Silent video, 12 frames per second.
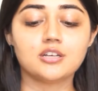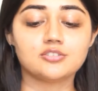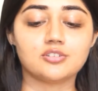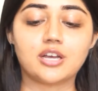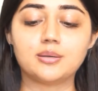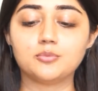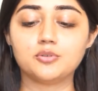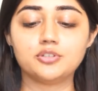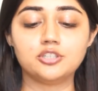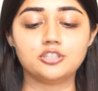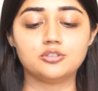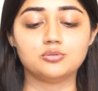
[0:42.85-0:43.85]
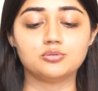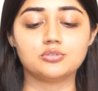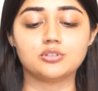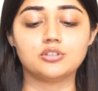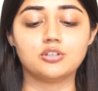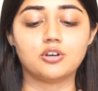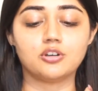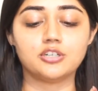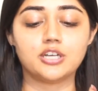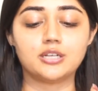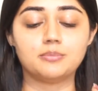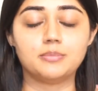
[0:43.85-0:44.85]
So I'm going to use the
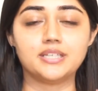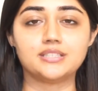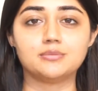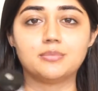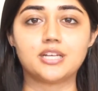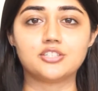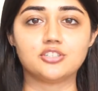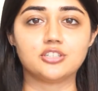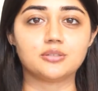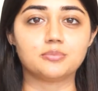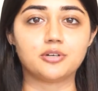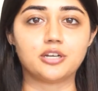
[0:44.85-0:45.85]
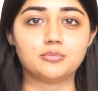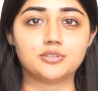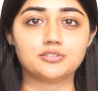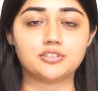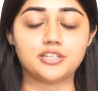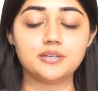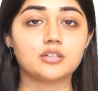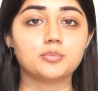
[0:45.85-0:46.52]
L'Oreal Base Magic primer today.